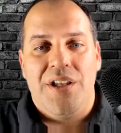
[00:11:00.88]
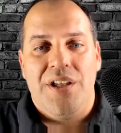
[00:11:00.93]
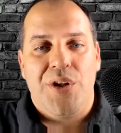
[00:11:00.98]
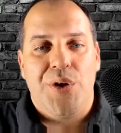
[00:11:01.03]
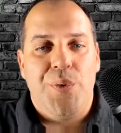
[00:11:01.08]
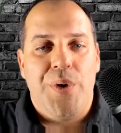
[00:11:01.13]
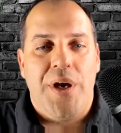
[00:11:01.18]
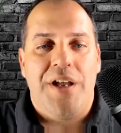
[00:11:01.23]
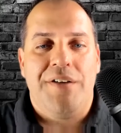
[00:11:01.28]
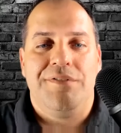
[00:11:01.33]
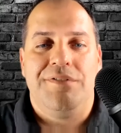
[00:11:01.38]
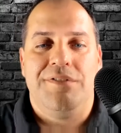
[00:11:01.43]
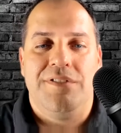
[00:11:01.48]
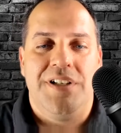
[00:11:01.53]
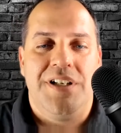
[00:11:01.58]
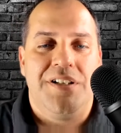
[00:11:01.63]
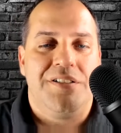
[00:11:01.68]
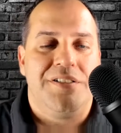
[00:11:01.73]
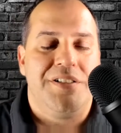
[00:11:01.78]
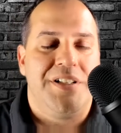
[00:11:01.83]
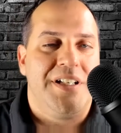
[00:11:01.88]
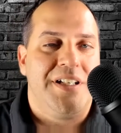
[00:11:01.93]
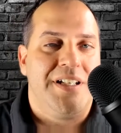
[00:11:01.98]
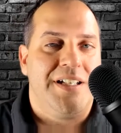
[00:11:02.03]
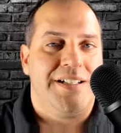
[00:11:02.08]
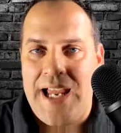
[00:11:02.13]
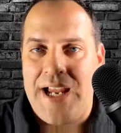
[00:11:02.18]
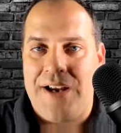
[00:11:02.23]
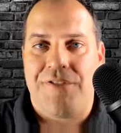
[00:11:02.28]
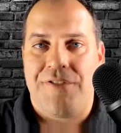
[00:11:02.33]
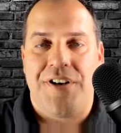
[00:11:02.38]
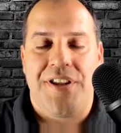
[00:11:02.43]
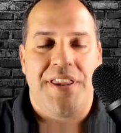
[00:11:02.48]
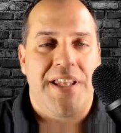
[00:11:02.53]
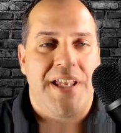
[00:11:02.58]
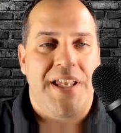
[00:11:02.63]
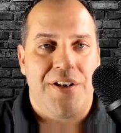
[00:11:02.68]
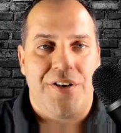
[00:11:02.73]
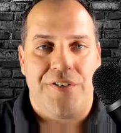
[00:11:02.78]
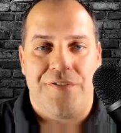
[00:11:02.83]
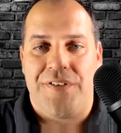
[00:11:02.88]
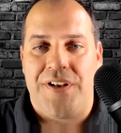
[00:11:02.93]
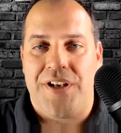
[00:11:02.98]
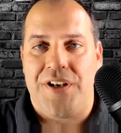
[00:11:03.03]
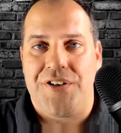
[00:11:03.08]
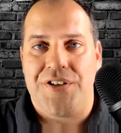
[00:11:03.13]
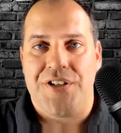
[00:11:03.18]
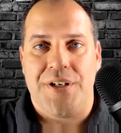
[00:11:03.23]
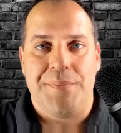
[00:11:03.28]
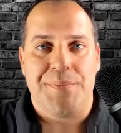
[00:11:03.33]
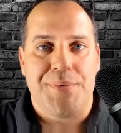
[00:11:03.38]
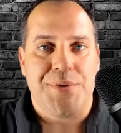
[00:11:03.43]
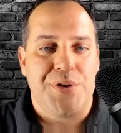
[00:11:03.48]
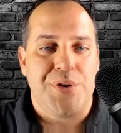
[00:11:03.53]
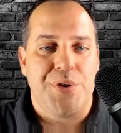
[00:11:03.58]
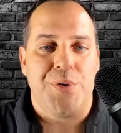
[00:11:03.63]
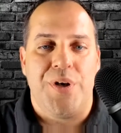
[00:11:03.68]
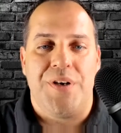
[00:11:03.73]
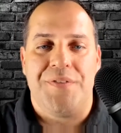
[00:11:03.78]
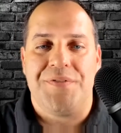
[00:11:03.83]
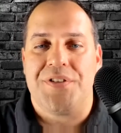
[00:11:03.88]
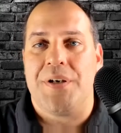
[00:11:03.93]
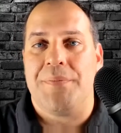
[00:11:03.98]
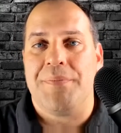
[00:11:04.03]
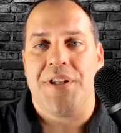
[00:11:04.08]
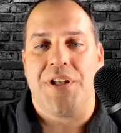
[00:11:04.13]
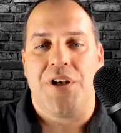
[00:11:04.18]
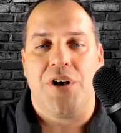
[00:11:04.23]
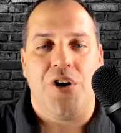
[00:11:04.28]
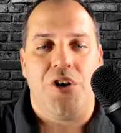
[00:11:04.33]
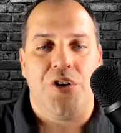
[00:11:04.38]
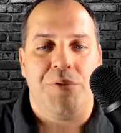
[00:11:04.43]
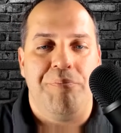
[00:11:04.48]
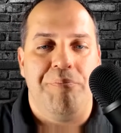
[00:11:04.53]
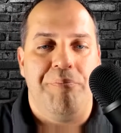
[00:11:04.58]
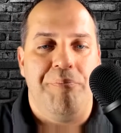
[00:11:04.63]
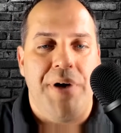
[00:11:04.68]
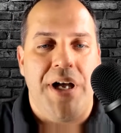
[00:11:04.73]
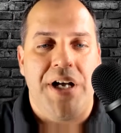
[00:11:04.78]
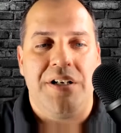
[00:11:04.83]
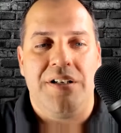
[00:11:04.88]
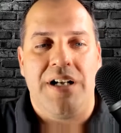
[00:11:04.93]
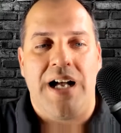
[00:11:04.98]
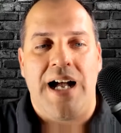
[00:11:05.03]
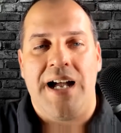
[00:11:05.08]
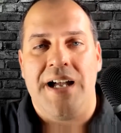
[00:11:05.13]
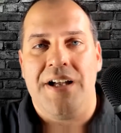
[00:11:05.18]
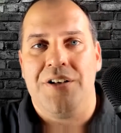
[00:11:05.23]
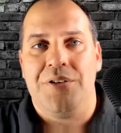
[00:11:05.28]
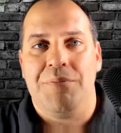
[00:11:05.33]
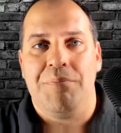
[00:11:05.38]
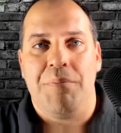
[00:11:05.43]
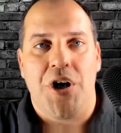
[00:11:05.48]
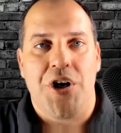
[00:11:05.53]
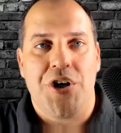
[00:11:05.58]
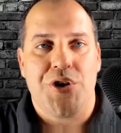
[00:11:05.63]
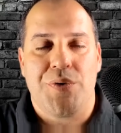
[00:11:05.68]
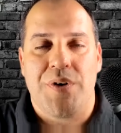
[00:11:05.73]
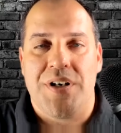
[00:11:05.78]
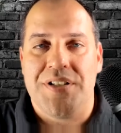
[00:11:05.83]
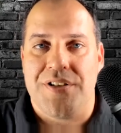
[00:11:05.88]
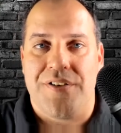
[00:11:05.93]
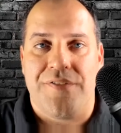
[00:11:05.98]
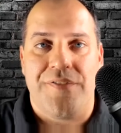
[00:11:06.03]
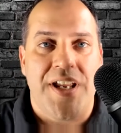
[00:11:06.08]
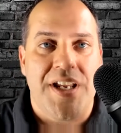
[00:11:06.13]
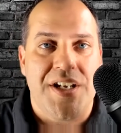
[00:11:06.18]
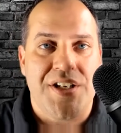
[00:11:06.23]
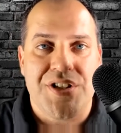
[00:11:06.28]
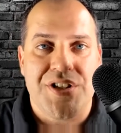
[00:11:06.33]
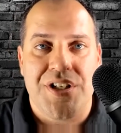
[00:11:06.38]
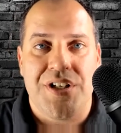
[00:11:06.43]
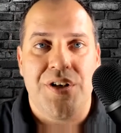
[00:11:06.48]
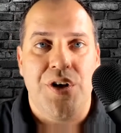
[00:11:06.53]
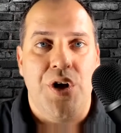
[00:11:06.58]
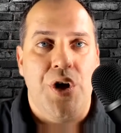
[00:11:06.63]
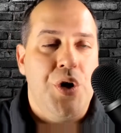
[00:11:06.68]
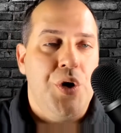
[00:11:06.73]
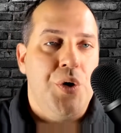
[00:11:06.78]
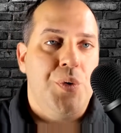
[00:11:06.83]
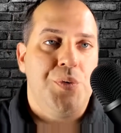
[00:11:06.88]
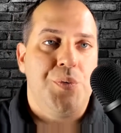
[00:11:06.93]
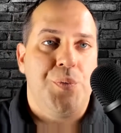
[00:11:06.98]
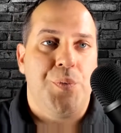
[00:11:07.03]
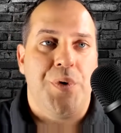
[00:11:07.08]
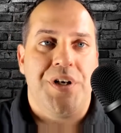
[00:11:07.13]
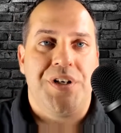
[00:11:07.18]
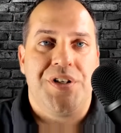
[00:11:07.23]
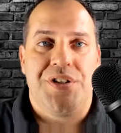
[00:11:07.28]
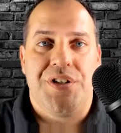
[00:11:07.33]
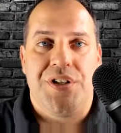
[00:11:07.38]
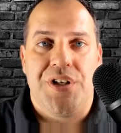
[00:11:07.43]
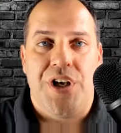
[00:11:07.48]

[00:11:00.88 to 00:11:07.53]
You have literally everything at your fingertips. You have something called Belle Isle Marsh Reservation, which,